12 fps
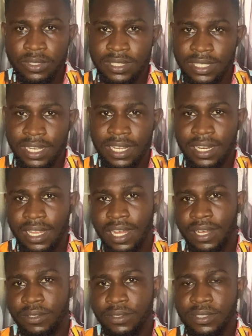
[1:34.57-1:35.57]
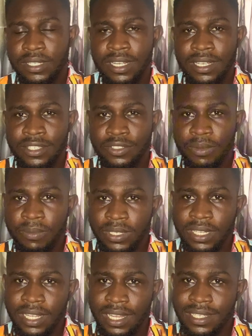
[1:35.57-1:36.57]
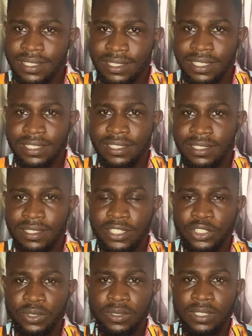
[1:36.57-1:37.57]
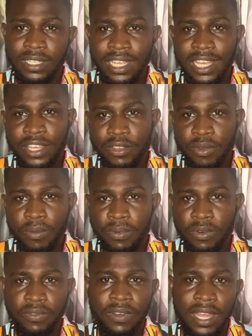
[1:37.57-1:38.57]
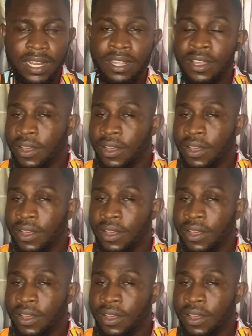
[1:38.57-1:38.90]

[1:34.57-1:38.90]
carry out somebody else's registration in your profile.